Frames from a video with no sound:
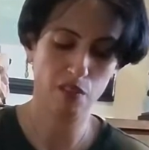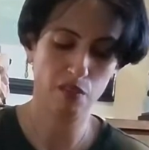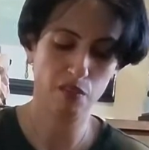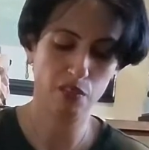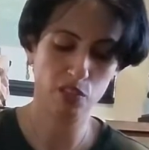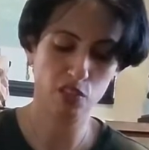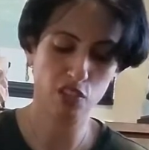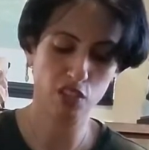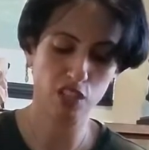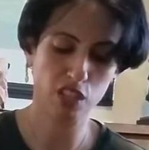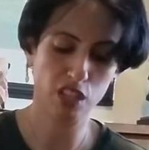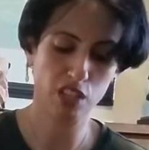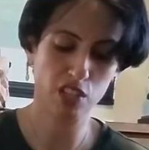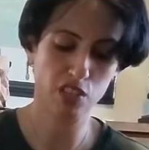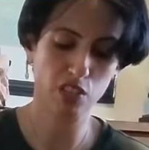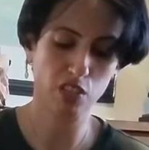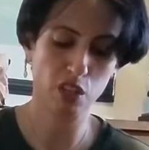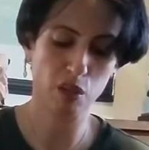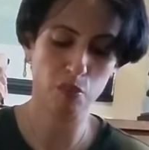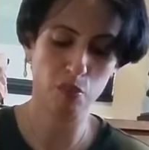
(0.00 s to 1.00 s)
Which leg's
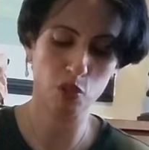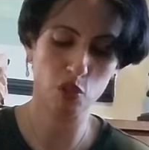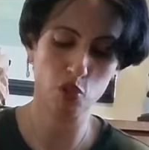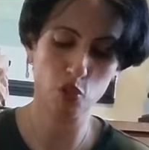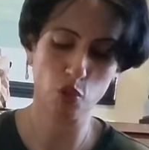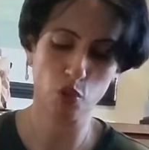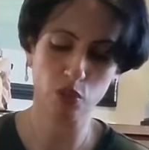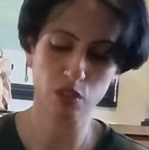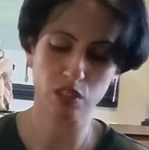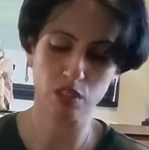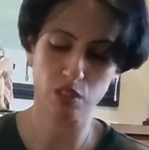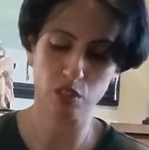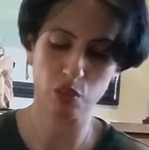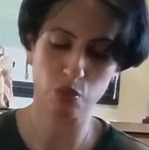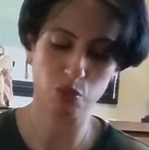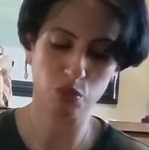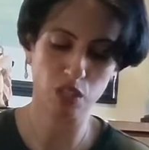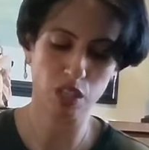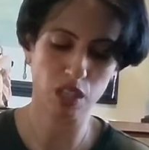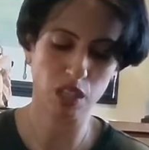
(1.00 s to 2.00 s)
gonna be shorter?
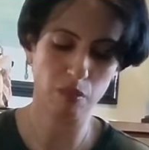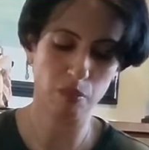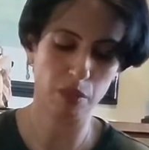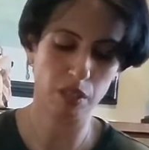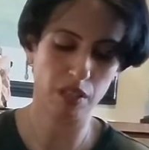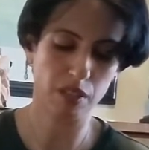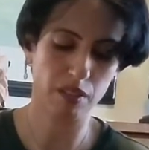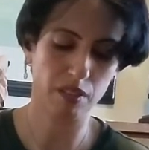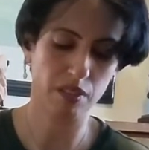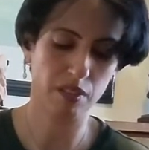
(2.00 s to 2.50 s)
You tell me.